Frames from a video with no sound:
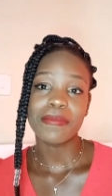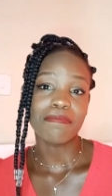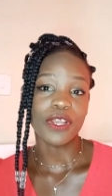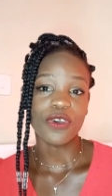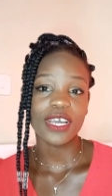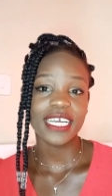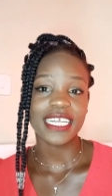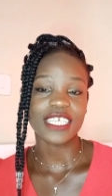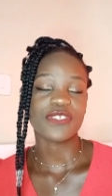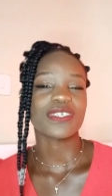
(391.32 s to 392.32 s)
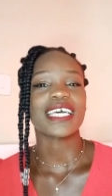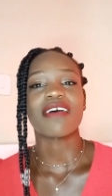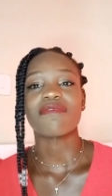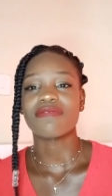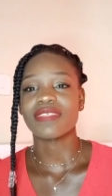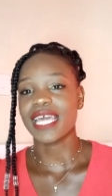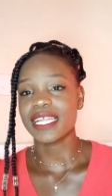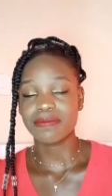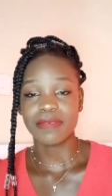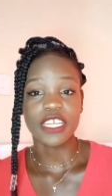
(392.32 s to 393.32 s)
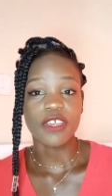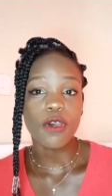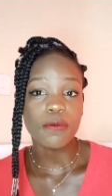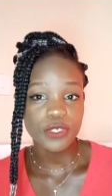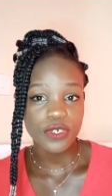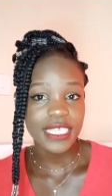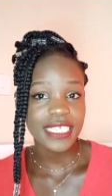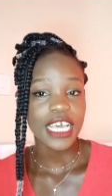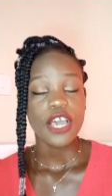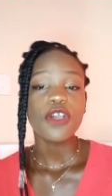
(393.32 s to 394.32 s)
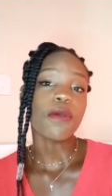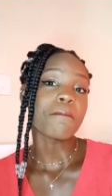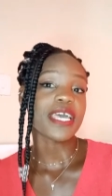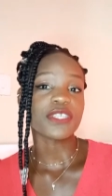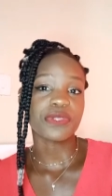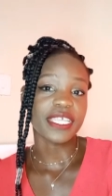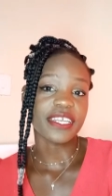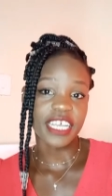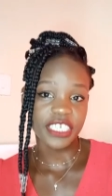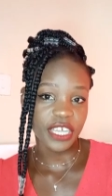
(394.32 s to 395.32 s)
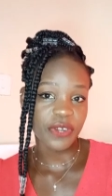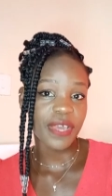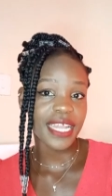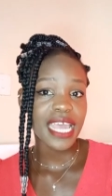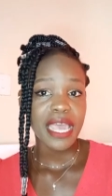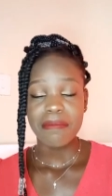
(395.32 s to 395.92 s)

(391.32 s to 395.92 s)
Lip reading: blog does not have that many options compared to the Russian one,